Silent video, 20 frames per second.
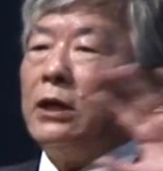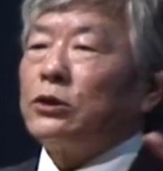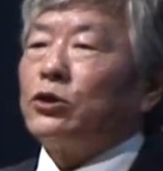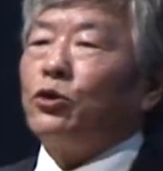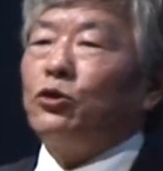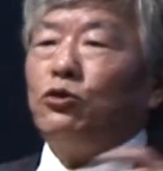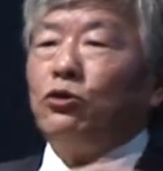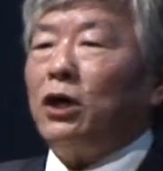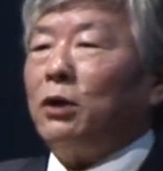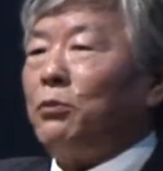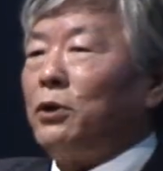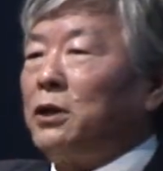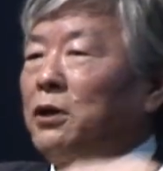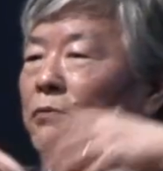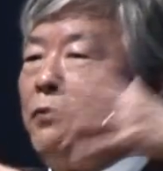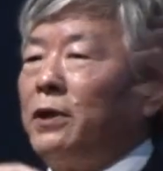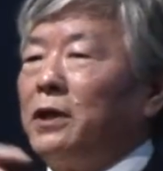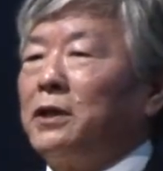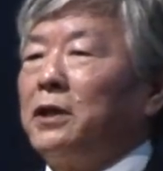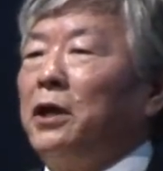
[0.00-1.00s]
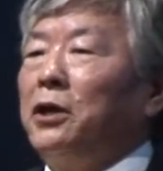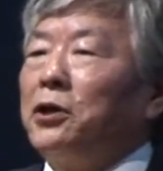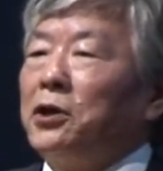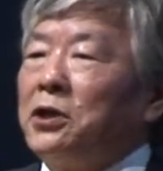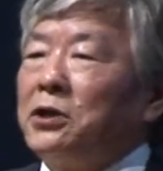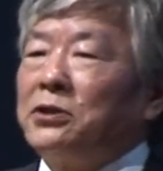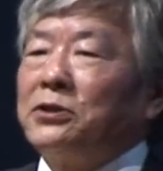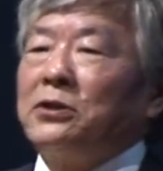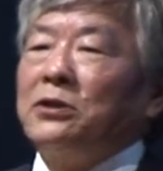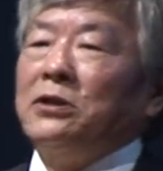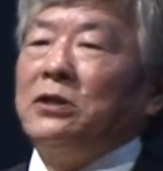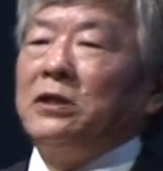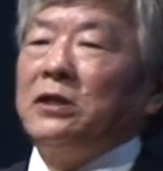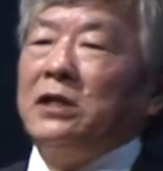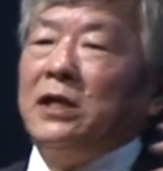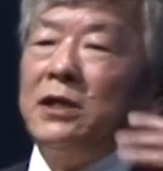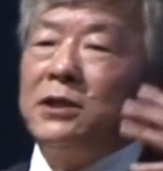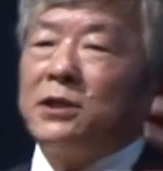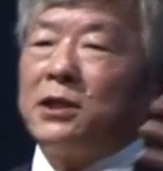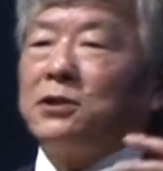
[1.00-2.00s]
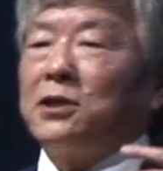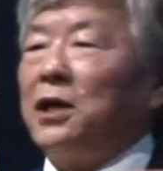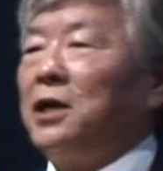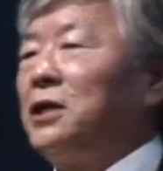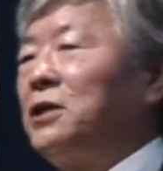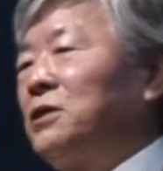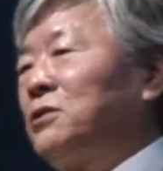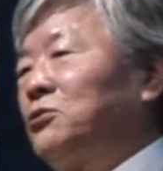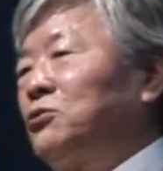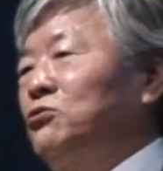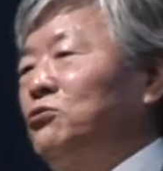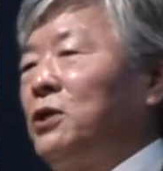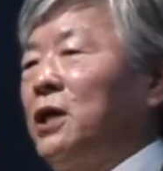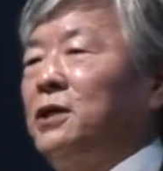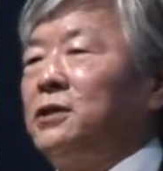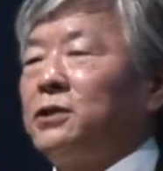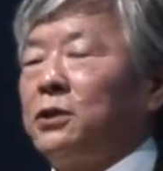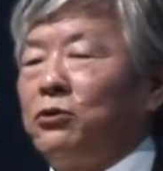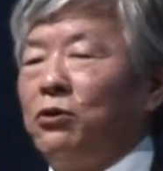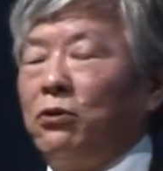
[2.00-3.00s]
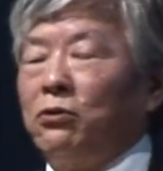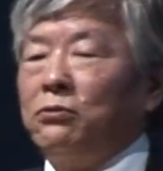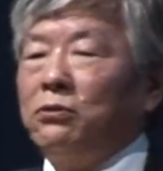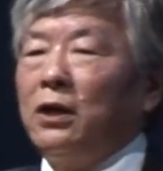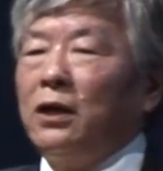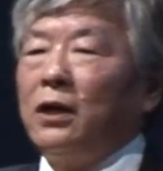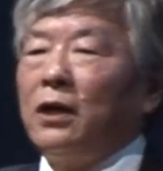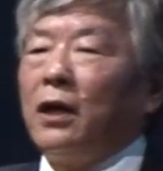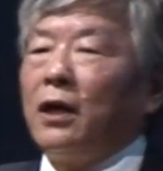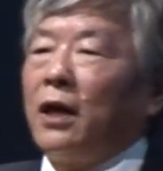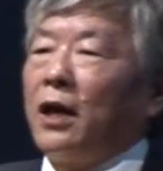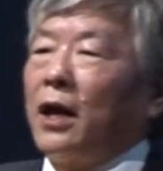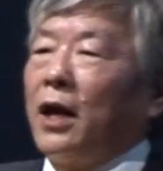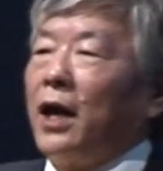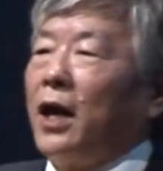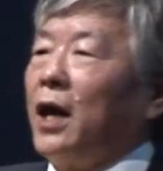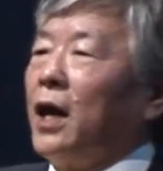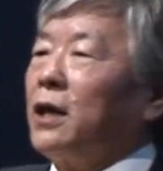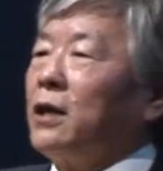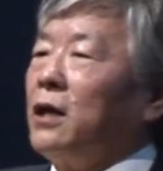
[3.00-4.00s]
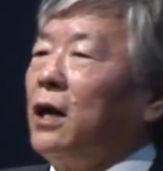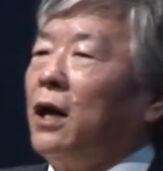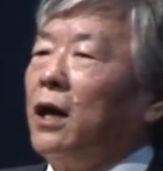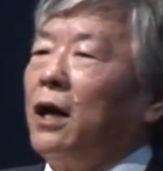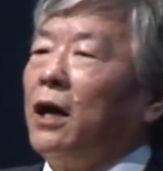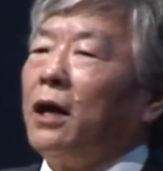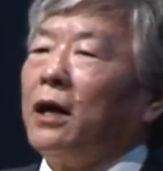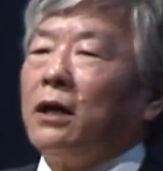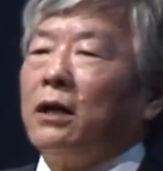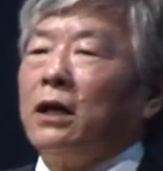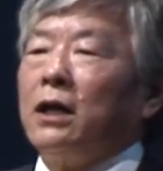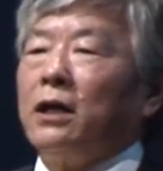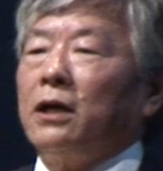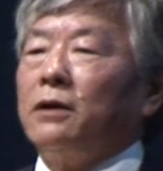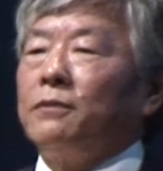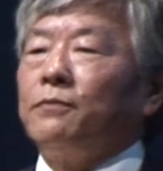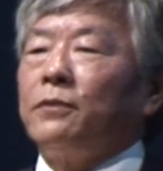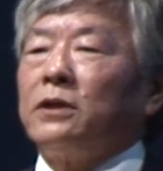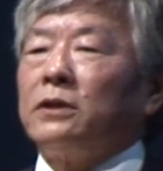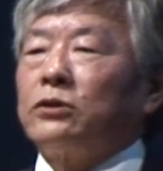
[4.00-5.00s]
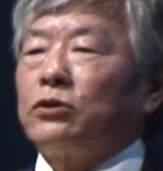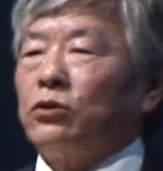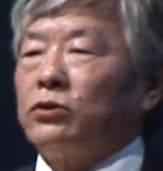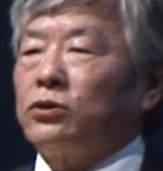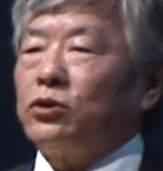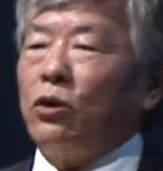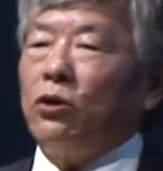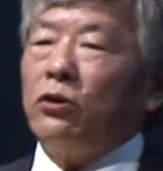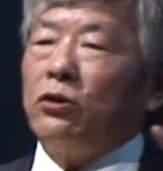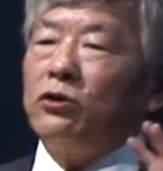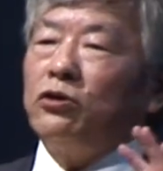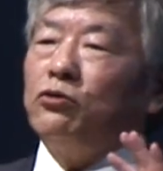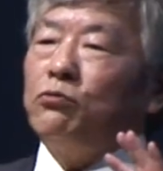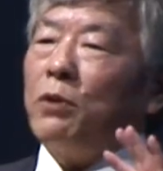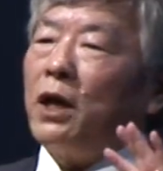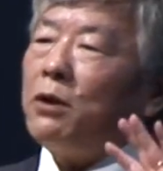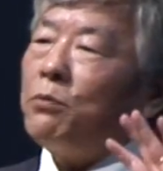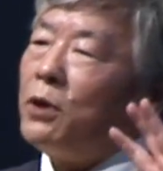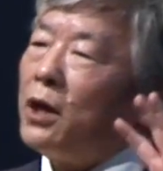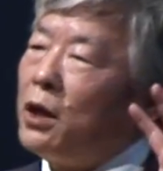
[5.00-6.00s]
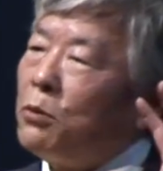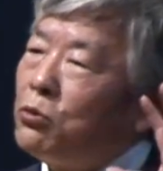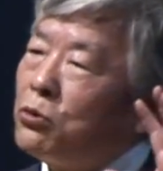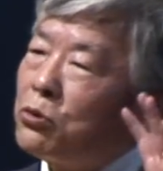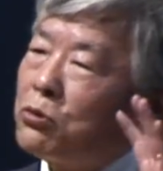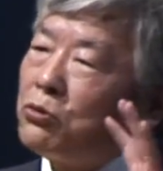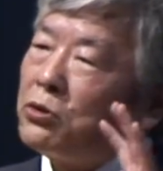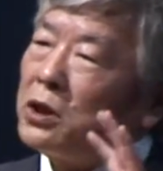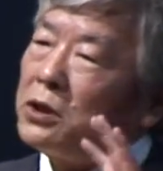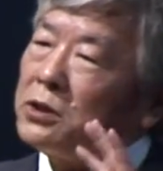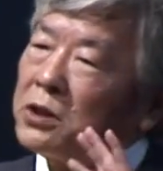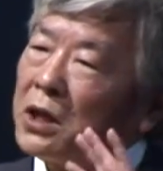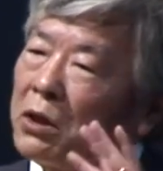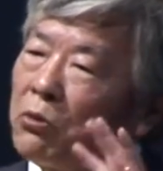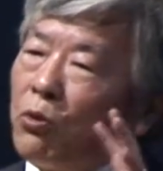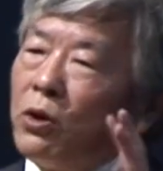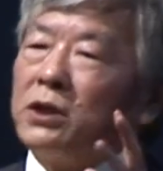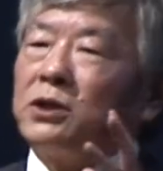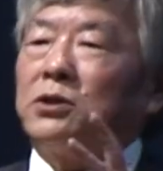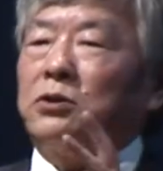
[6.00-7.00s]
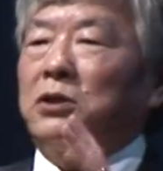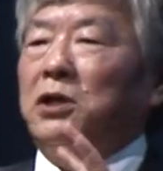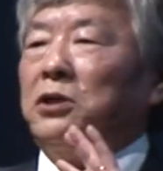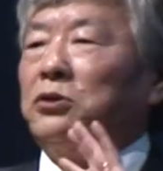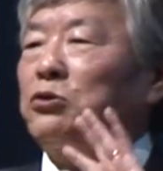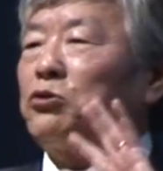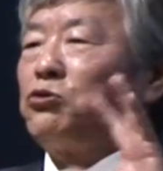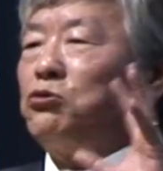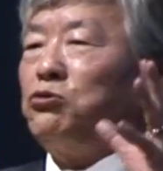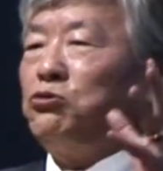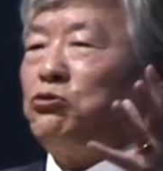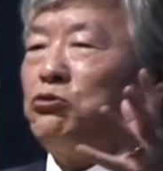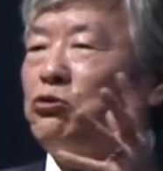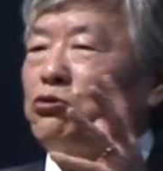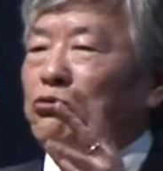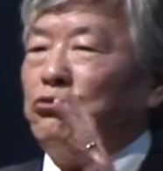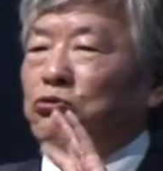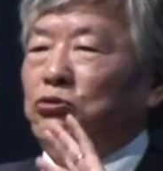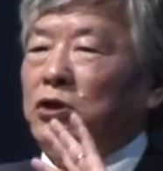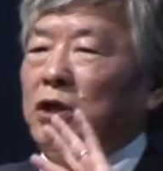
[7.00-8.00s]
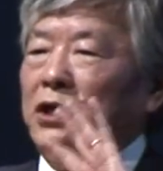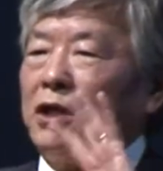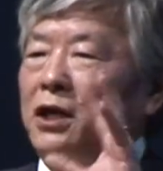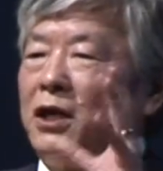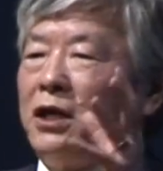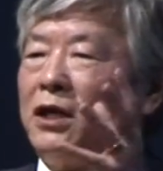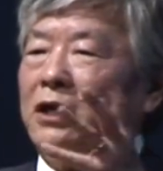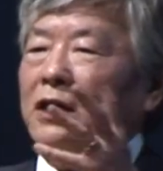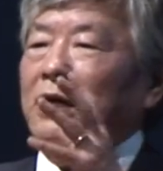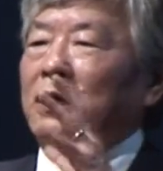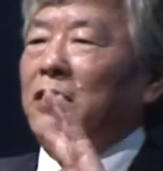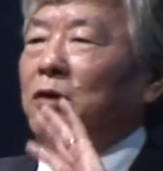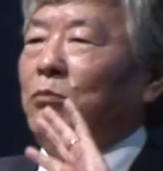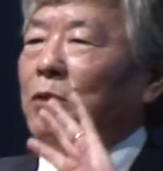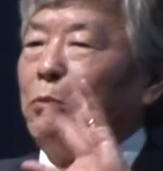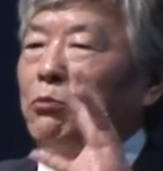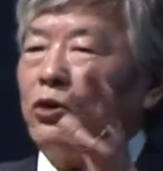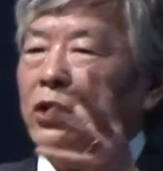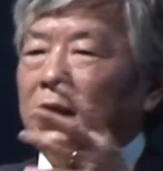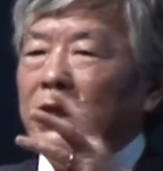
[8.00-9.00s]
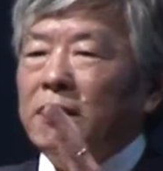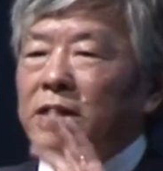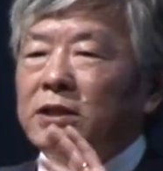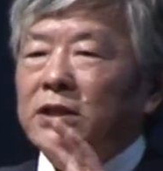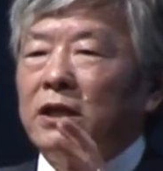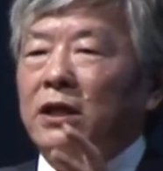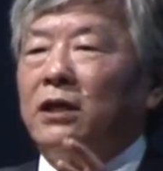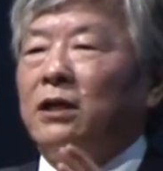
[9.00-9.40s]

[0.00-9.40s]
So you have a different dinners yesterday, 2 days ago, and so you may be able to distinguish these two dinner memories